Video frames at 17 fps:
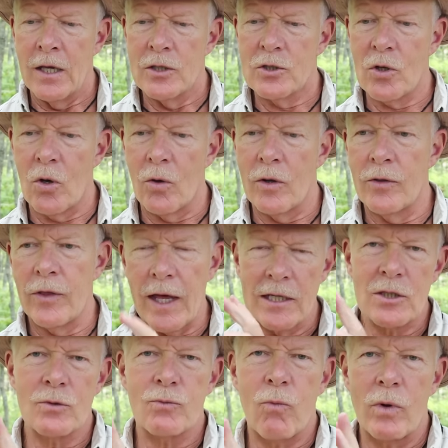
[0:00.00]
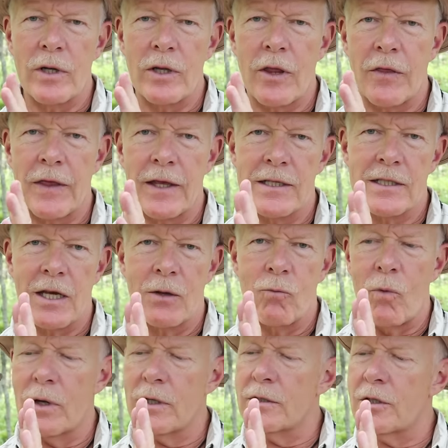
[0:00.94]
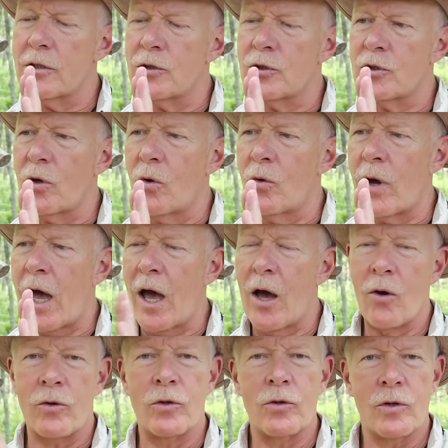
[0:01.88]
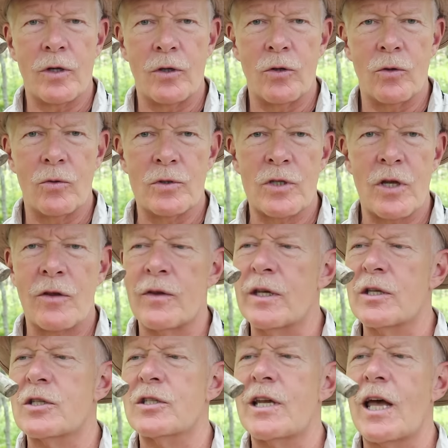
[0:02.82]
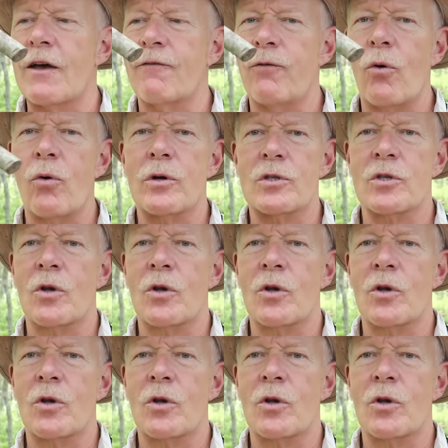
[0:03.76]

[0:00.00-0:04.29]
So that's one of the things I wanted to show how you you can use this staff for.